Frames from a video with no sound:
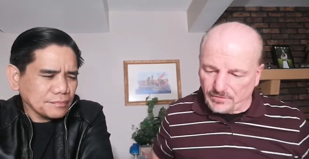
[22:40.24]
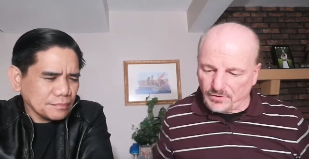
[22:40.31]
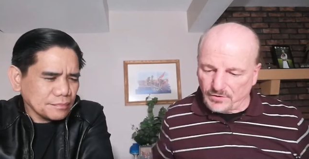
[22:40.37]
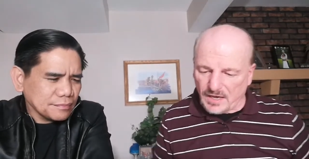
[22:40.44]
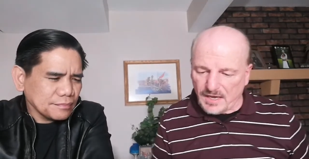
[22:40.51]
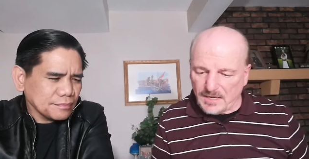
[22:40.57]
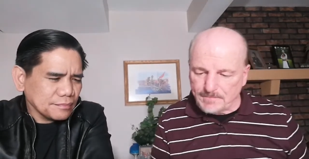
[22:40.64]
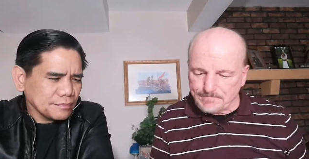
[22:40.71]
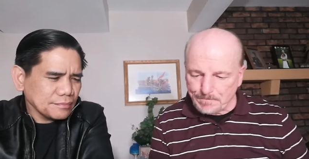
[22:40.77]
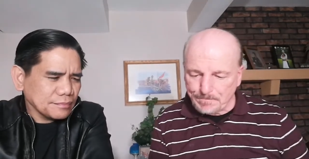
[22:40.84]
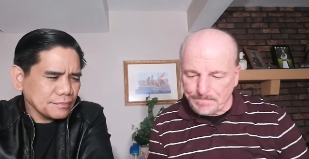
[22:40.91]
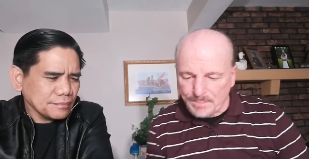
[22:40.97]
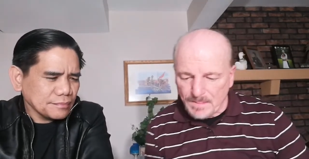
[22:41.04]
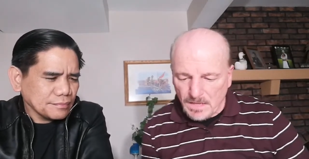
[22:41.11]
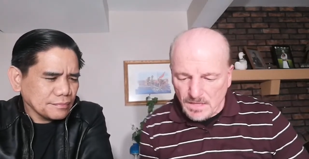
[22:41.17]
Speaker 1: okay?
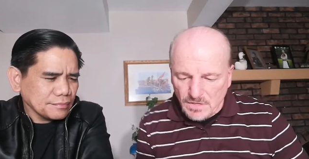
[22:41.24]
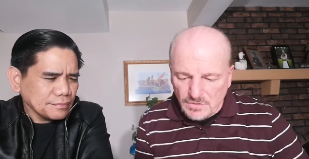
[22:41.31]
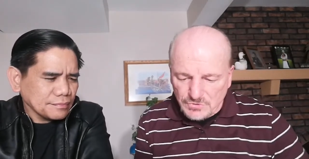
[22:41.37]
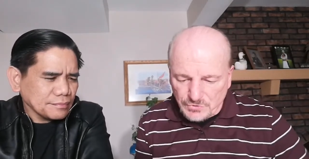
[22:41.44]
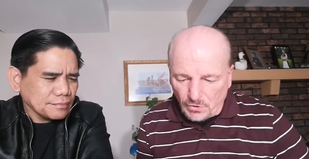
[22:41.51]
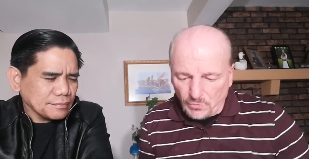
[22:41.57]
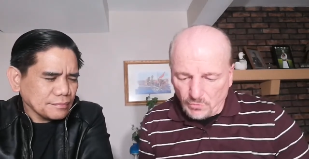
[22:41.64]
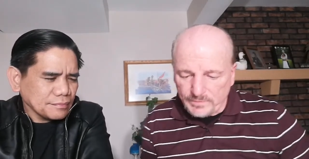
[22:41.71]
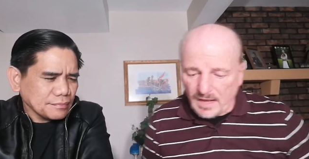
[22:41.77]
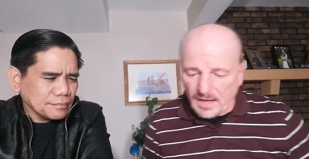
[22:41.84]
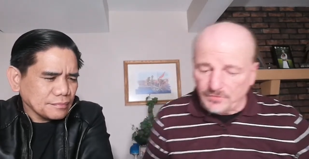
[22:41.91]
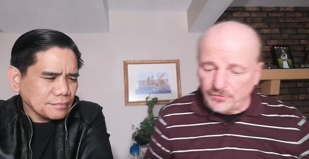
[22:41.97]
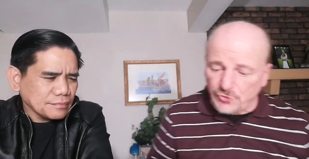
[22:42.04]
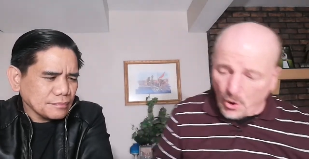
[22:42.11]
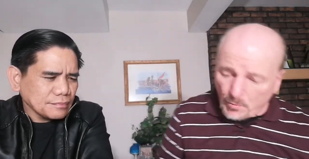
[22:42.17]
So now
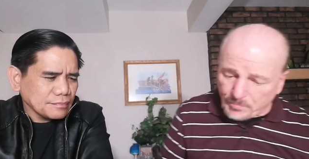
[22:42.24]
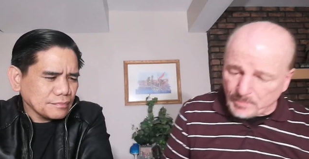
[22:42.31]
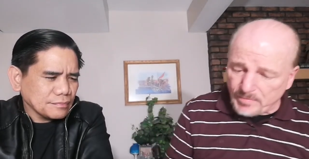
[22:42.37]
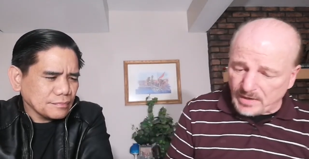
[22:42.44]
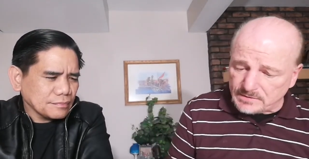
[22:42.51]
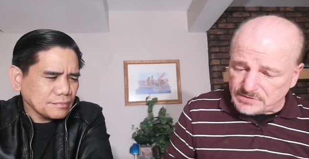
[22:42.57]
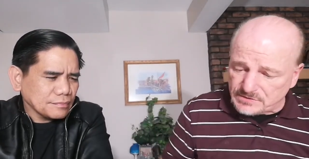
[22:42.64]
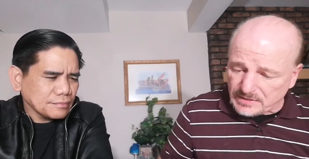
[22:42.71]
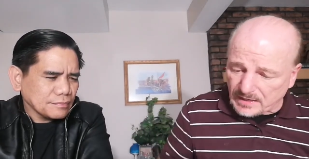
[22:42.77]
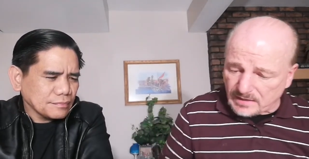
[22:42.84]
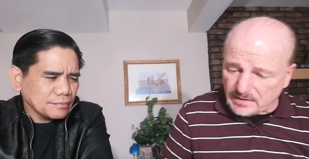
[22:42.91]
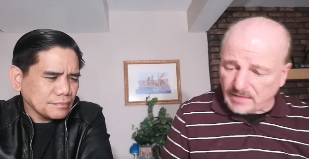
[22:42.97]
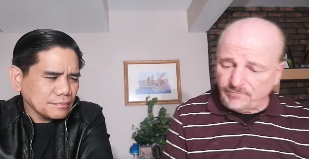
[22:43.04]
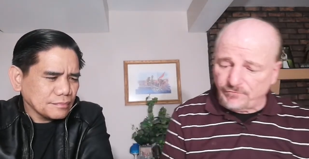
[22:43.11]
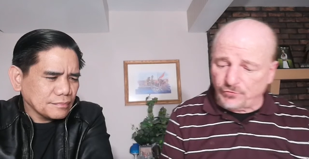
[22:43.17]
the nobleman said
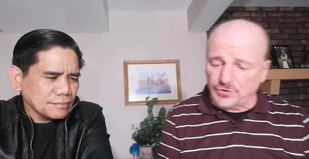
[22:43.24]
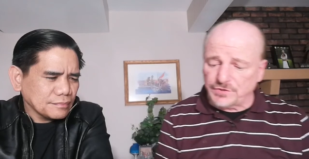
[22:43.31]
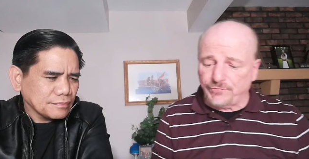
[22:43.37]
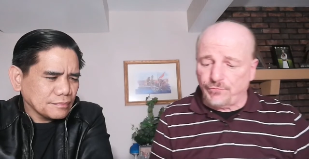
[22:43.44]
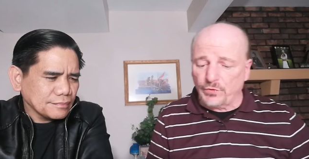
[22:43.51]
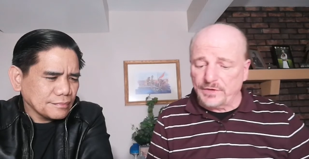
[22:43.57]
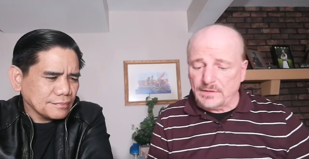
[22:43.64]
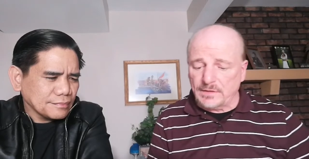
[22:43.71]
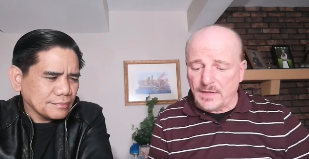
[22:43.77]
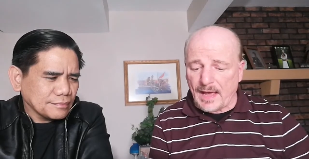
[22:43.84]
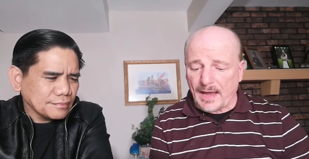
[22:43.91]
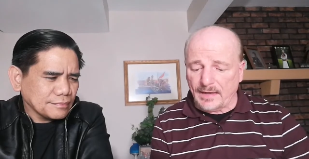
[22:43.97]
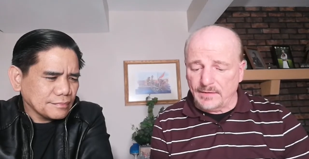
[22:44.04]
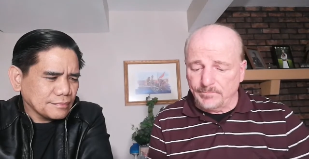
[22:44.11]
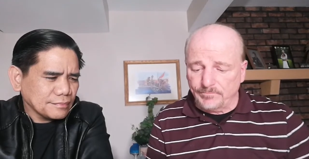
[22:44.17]
on verse
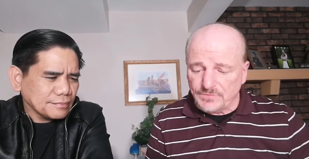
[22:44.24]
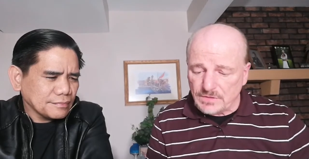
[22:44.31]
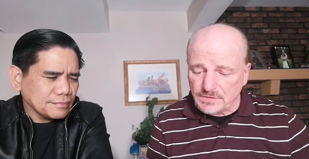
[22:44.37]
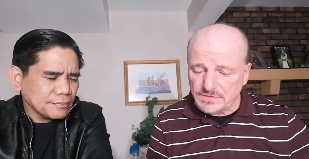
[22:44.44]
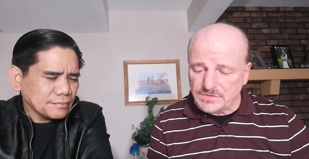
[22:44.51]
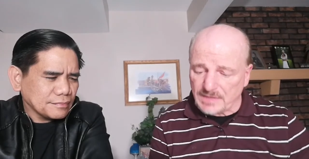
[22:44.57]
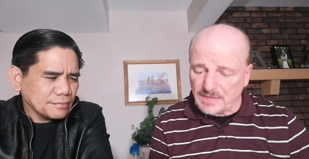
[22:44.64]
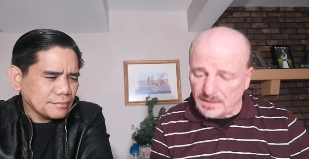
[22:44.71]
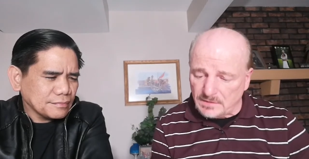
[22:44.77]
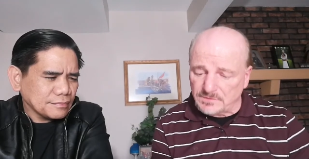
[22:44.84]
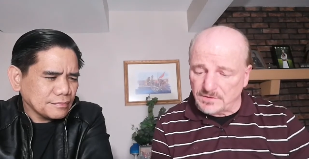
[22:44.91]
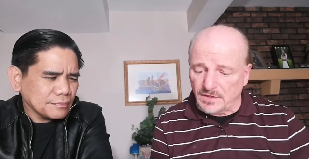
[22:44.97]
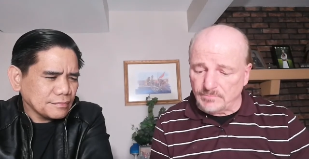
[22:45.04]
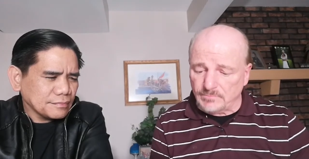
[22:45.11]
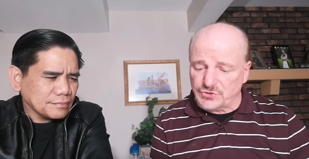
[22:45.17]
49, said unto
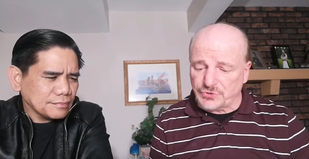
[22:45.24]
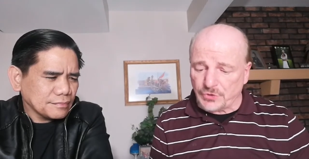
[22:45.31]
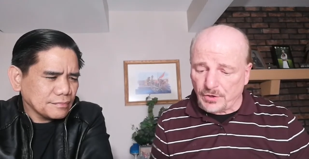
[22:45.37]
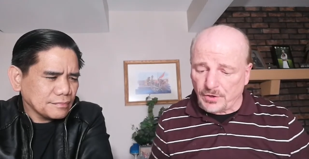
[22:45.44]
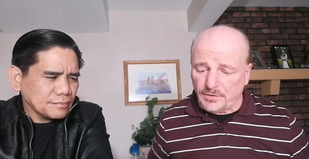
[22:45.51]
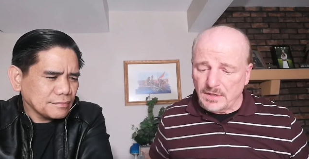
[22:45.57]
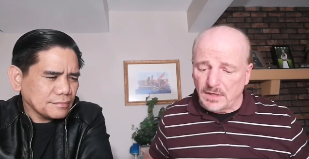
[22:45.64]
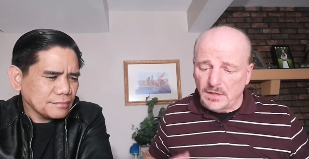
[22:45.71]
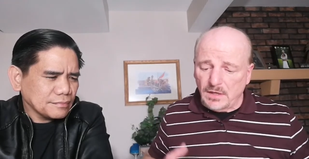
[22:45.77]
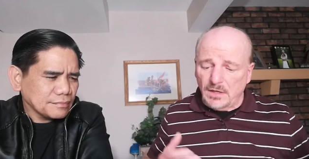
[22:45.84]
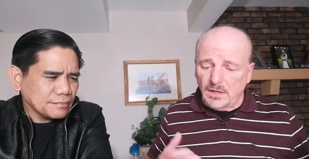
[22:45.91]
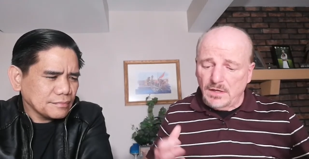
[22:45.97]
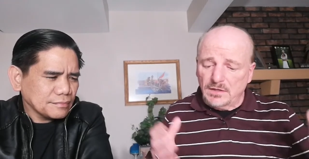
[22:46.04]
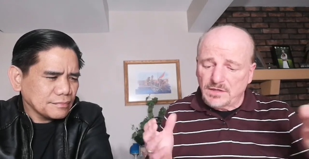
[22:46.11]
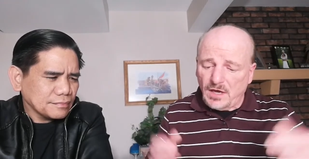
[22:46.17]
him, Sir,
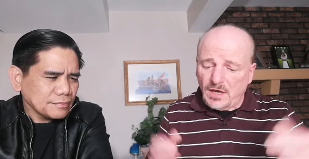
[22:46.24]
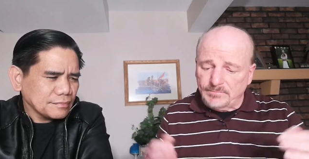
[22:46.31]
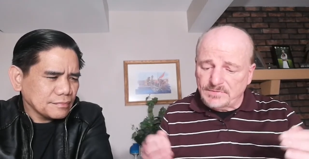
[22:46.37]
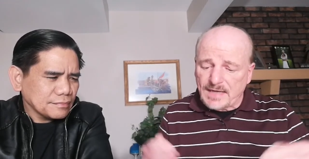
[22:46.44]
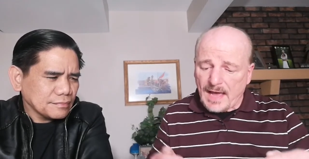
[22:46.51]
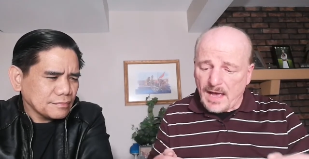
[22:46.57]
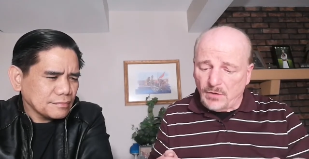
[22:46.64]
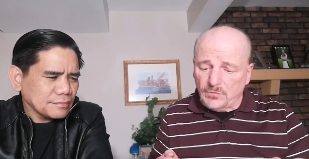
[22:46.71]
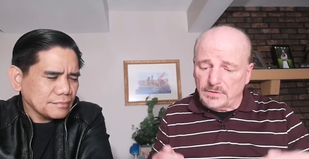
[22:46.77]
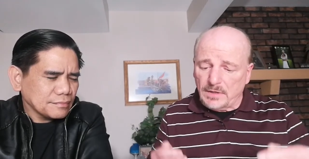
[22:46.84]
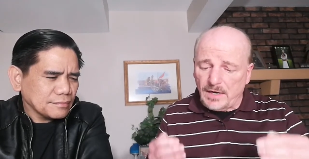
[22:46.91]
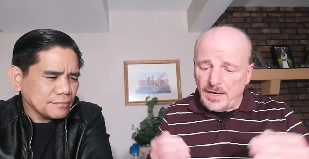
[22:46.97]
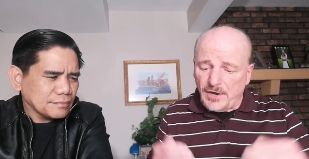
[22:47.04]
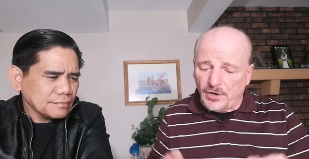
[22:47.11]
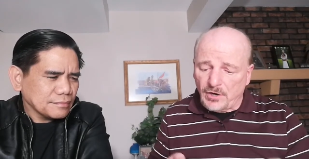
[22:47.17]
come down
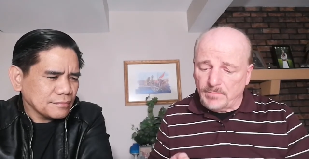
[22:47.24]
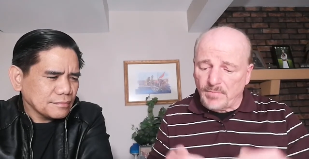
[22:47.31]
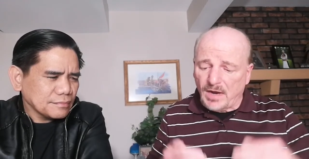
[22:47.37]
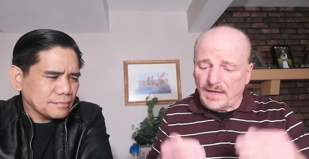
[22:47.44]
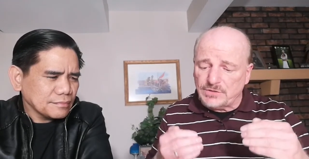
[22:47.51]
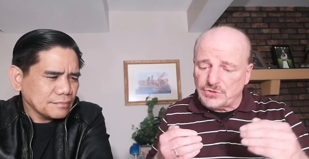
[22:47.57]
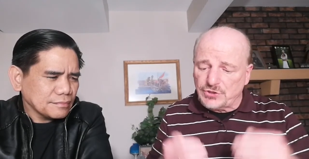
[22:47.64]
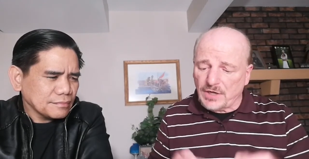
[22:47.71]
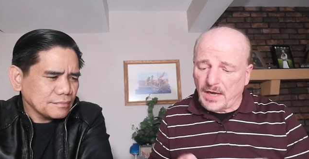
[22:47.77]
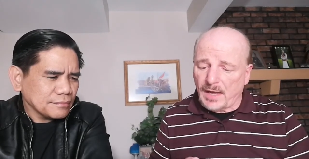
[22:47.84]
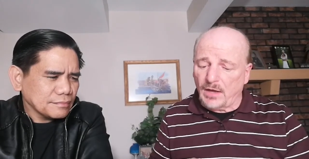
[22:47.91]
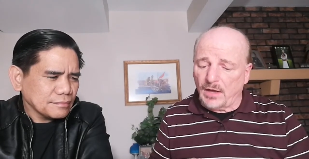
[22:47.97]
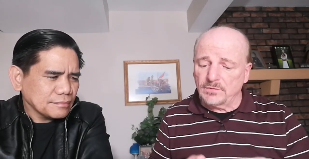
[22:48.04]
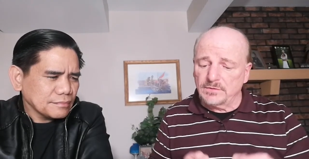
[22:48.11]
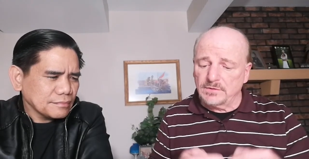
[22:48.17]
ere my
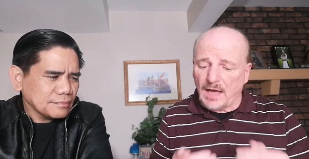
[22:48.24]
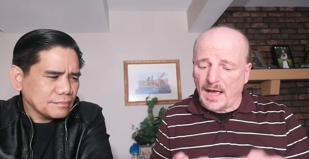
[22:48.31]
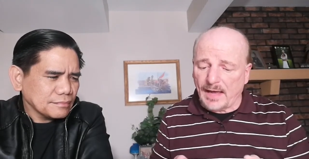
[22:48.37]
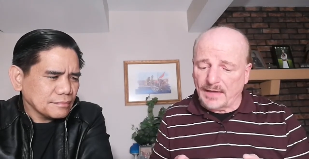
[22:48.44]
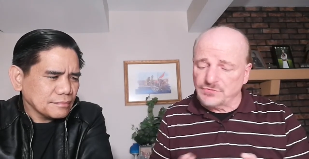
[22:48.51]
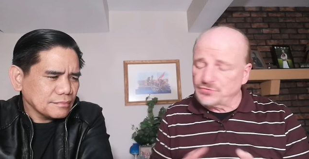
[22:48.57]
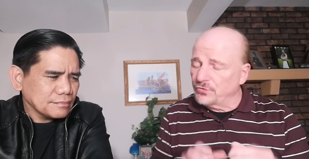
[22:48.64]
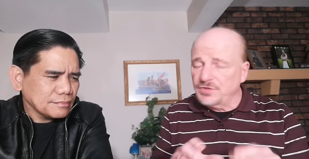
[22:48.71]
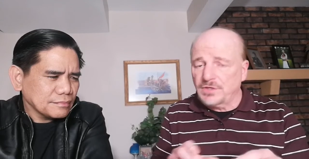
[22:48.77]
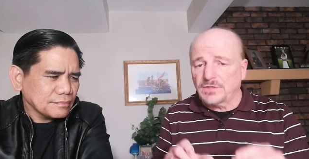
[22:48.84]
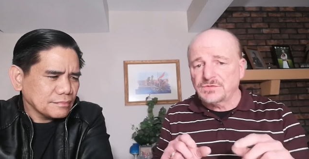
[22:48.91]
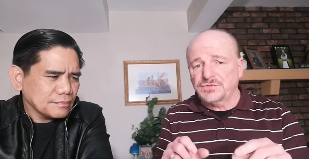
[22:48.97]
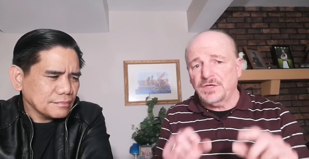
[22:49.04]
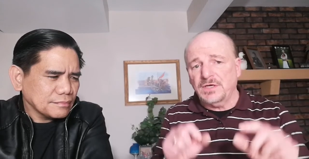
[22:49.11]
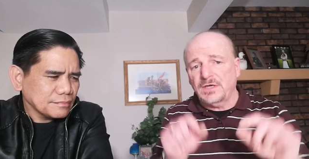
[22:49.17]
child dies. So you can
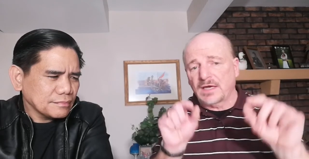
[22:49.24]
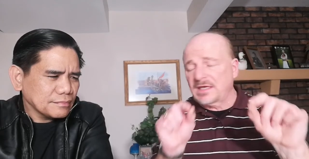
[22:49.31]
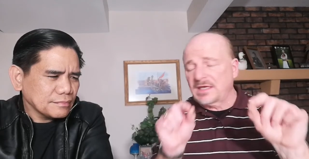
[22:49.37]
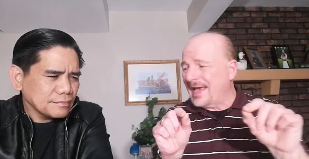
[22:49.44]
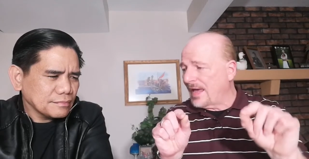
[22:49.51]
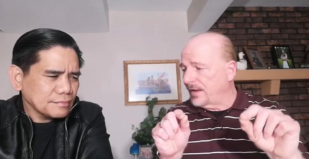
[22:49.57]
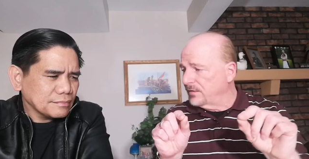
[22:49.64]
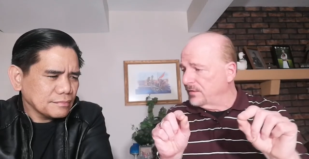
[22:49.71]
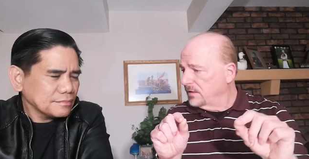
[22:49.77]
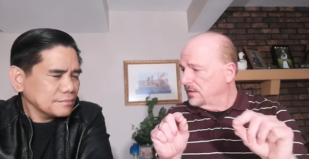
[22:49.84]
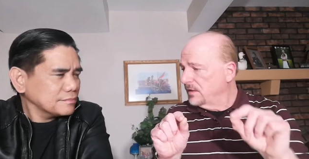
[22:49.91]
see again,